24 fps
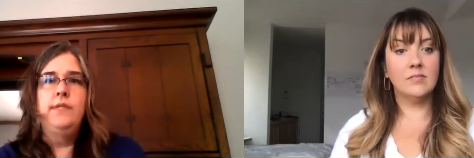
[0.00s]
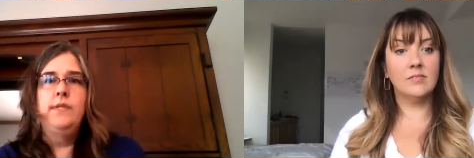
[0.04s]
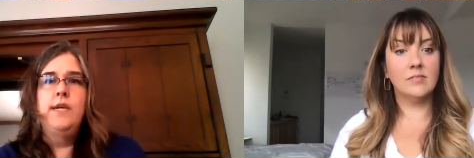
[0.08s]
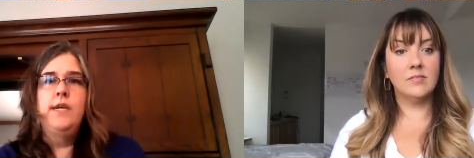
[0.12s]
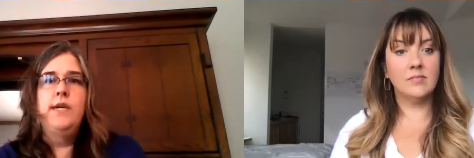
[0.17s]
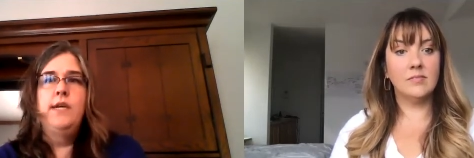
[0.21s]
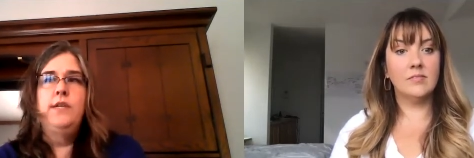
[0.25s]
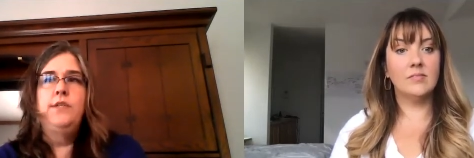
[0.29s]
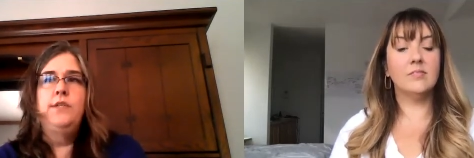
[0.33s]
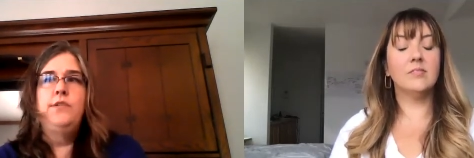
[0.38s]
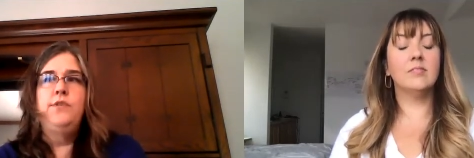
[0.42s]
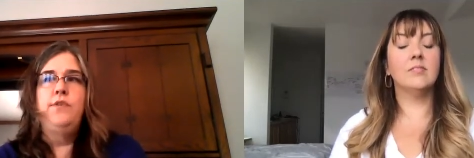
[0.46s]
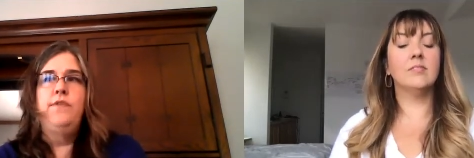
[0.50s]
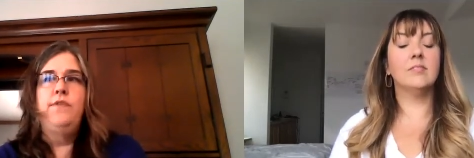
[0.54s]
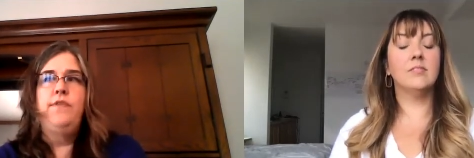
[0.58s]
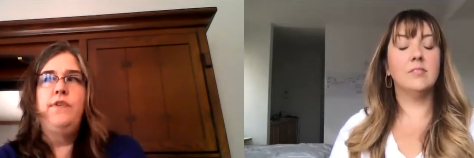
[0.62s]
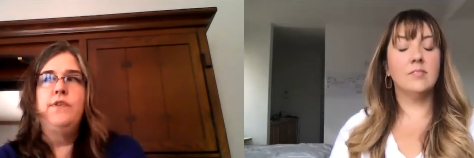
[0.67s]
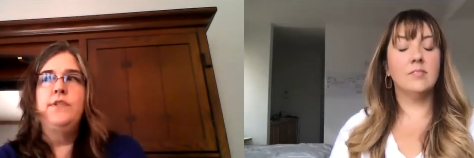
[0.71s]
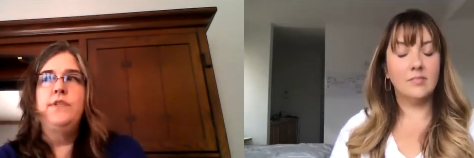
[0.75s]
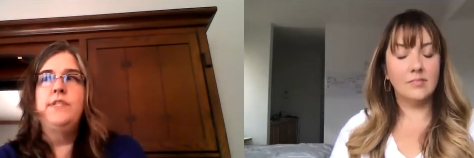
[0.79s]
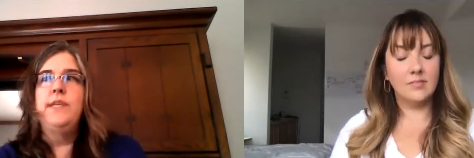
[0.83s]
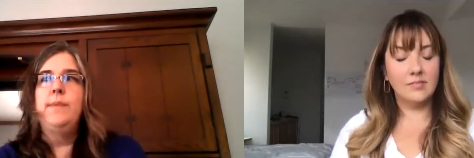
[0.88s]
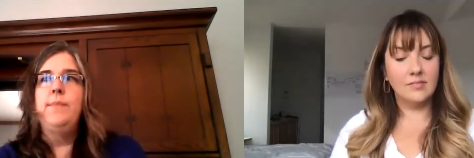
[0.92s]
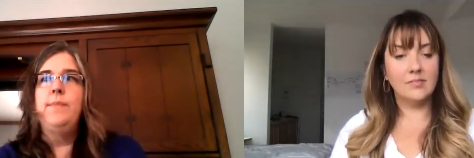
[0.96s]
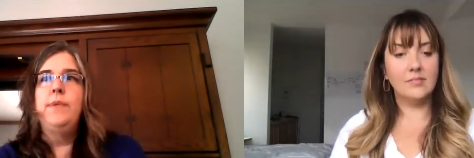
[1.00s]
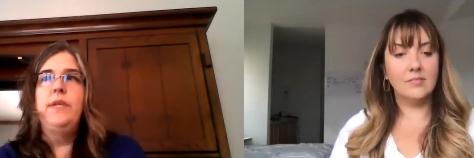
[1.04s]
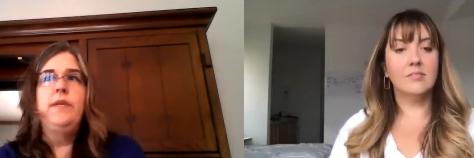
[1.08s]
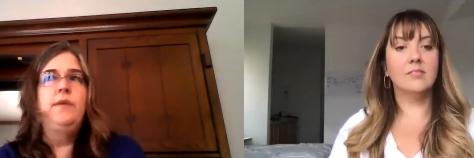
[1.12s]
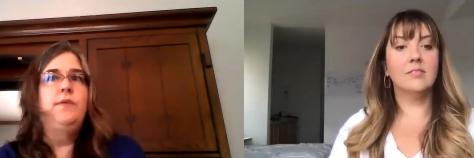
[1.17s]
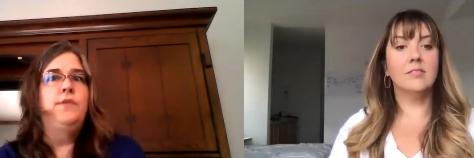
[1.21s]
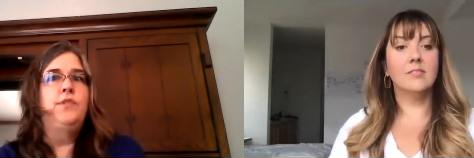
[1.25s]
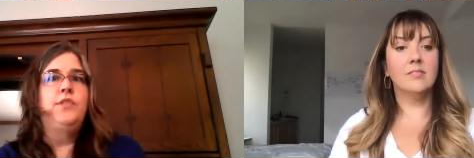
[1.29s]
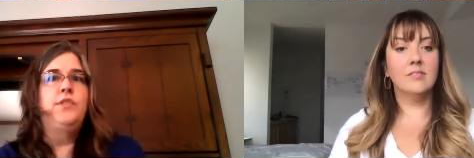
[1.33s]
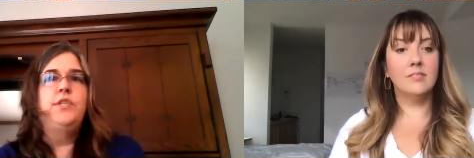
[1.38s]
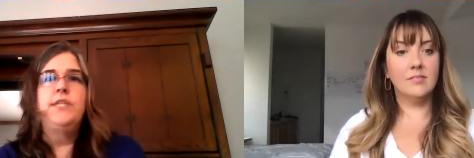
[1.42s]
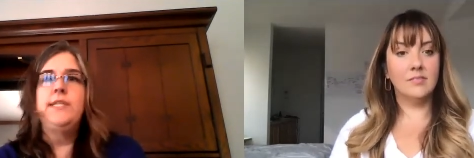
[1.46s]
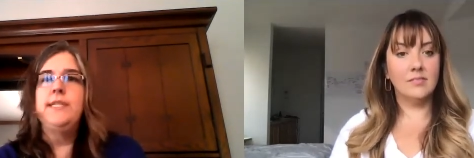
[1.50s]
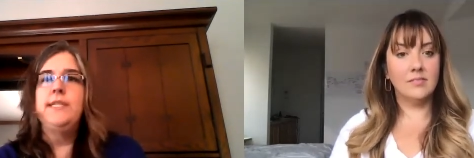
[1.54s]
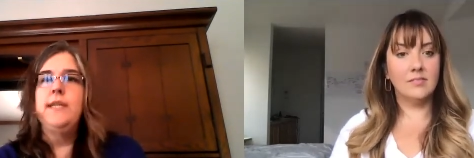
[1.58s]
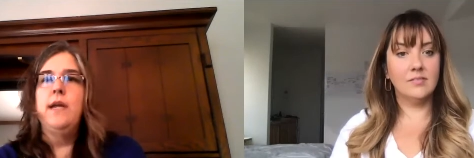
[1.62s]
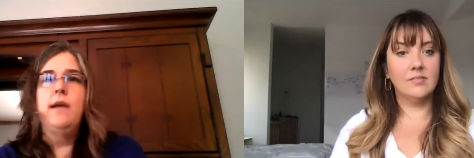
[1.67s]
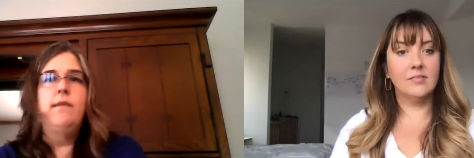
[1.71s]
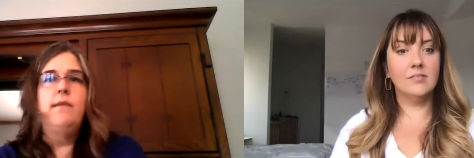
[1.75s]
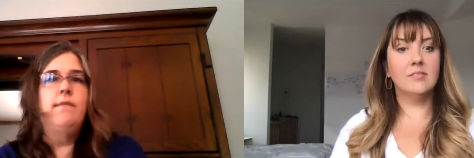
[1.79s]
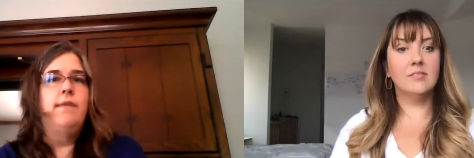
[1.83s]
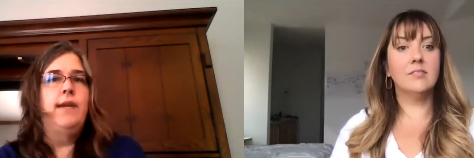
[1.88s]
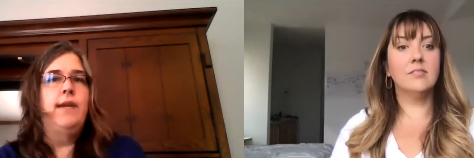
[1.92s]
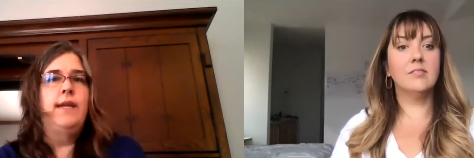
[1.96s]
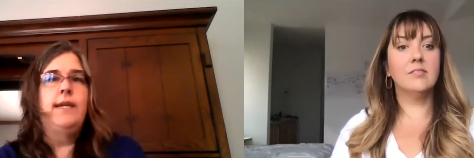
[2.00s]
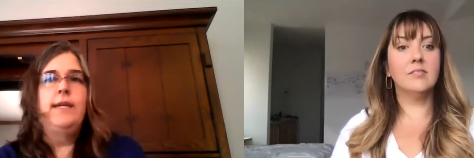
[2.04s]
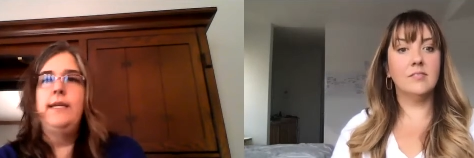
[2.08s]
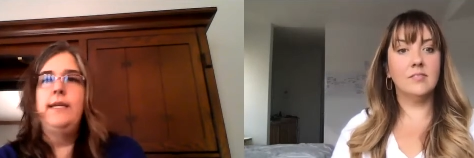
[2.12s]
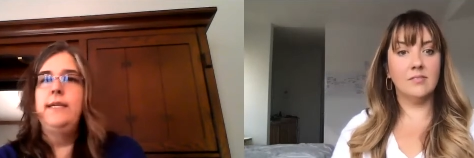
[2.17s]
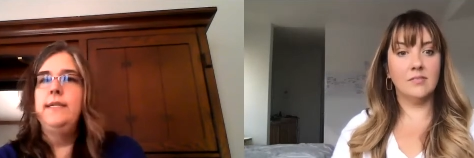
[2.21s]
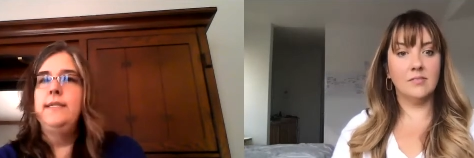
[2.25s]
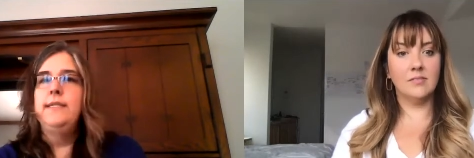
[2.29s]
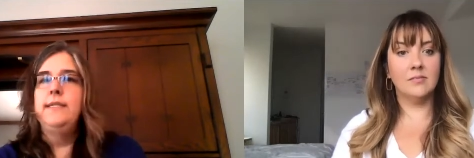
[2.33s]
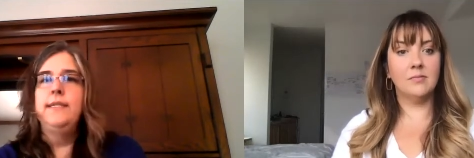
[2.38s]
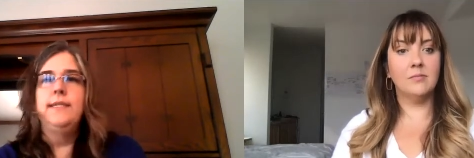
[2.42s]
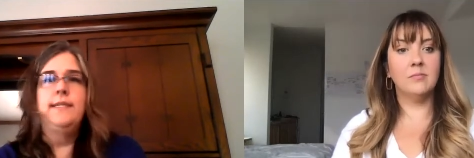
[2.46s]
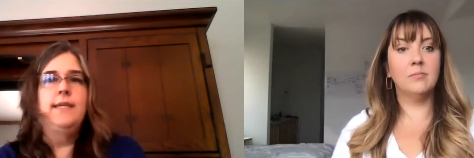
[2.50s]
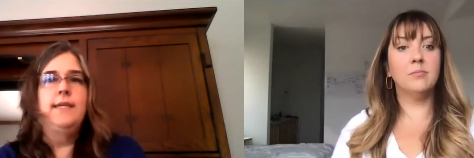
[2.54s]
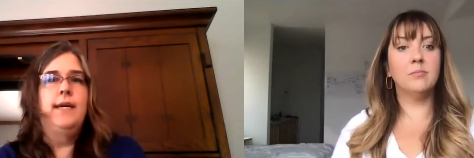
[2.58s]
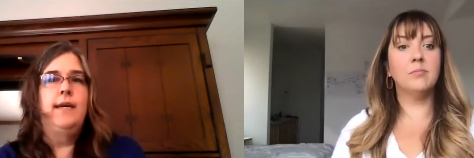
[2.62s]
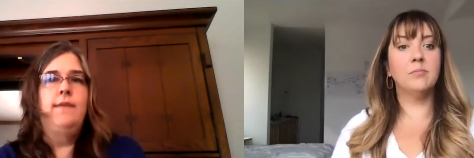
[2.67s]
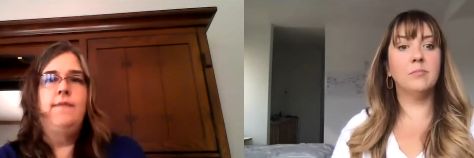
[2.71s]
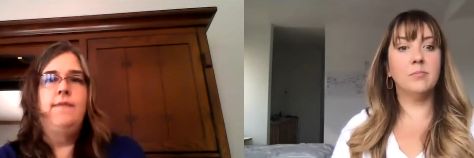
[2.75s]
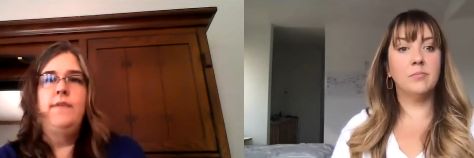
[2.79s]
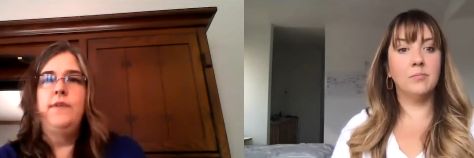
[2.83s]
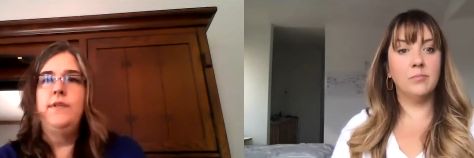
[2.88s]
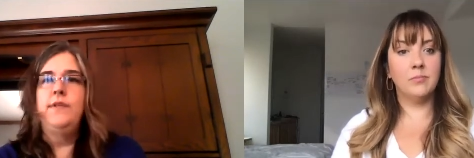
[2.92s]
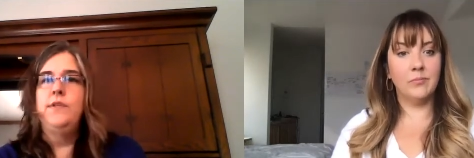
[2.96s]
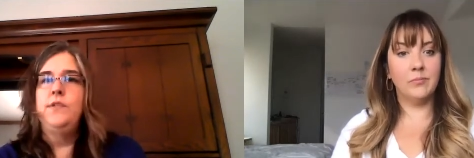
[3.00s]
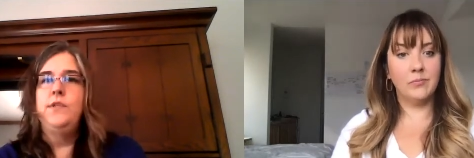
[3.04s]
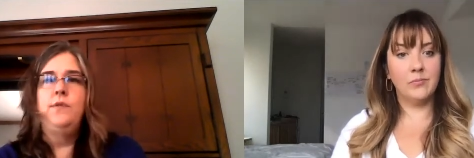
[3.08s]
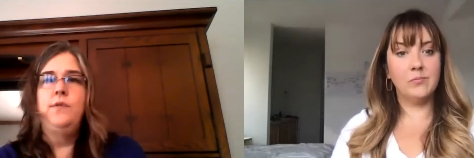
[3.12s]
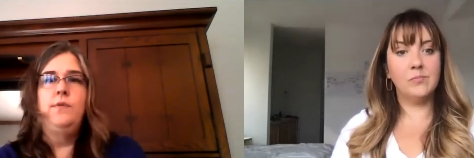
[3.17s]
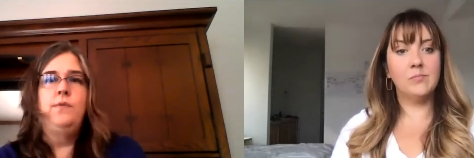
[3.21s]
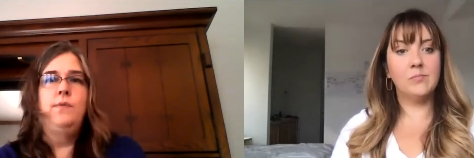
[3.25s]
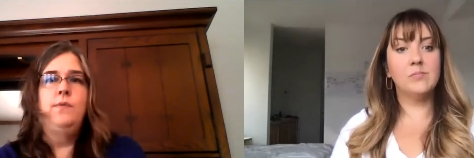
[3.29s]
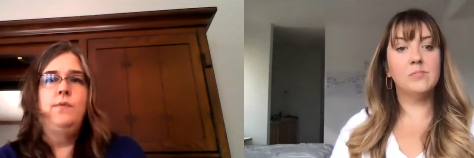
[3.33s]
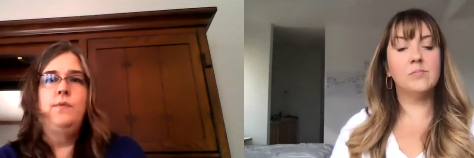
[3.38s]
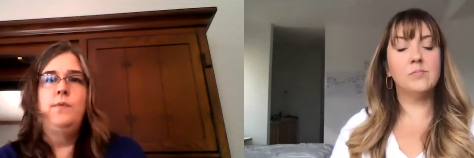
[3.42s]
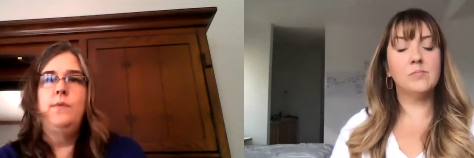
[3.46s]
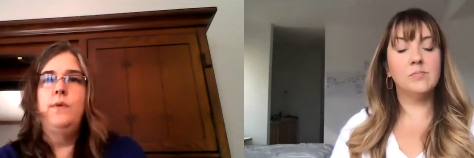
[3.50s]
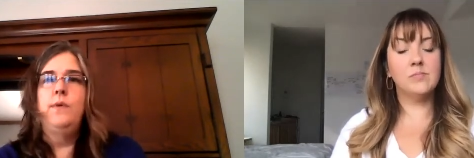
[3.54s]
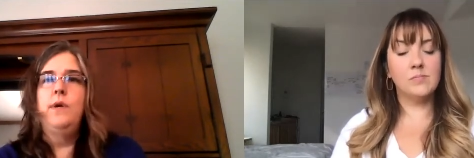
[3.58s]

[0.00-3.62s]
Speaker 1: So if you're somebody who's just not ready to dive into